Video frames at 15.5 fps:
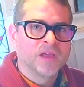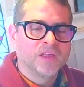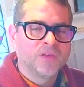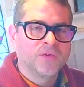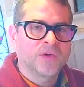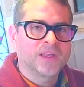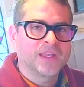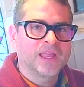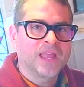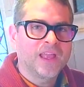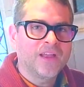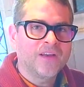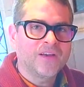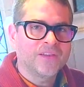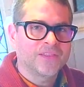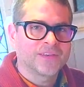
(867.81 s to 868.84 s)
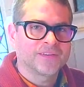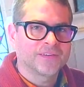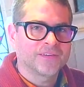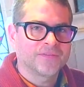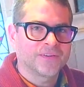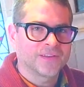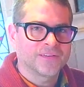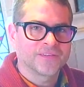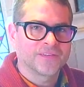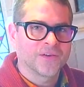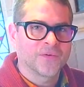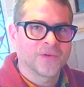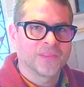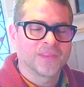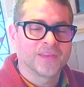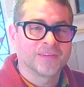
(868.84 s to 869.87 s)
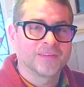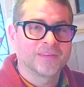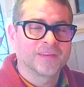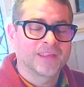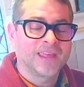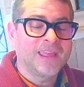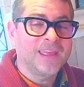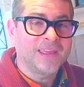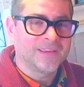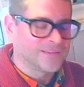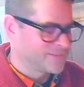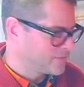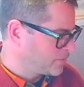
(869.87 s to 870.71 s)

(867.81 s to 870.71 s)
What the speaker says: You can hear the difference though in the keys.